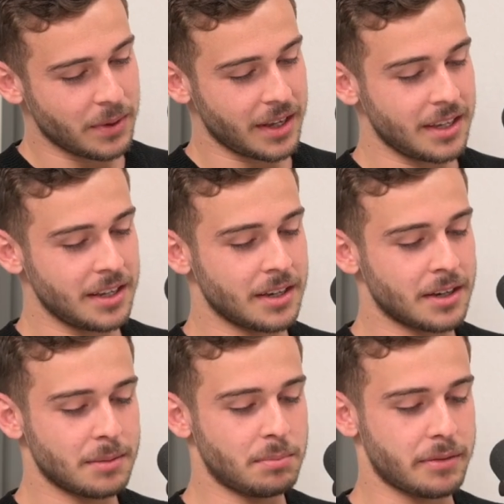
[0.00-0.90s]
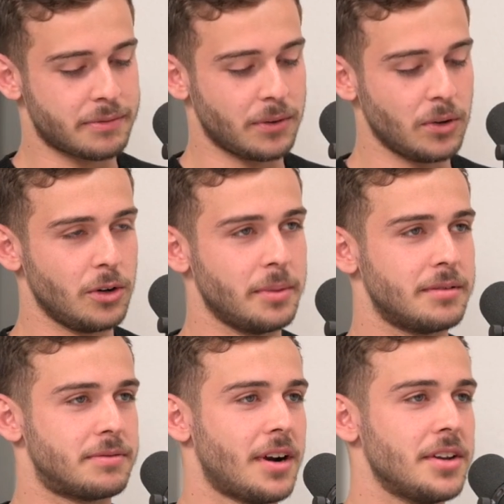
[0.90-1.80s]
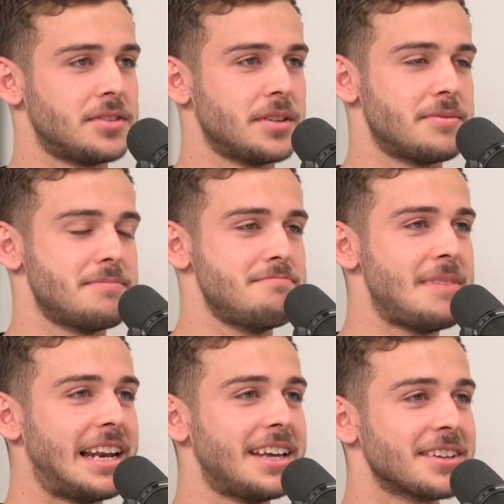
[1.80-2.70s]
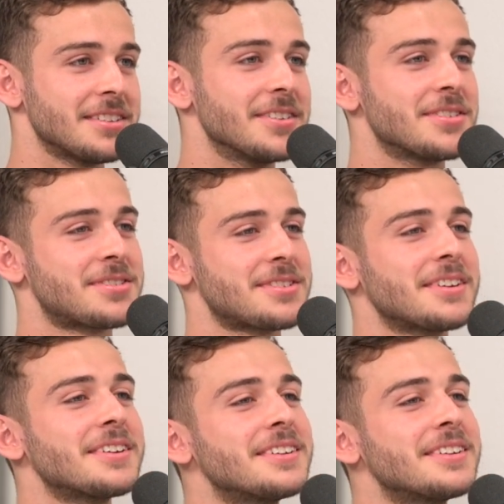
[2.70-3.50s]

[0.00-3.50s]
we perform in front of millions?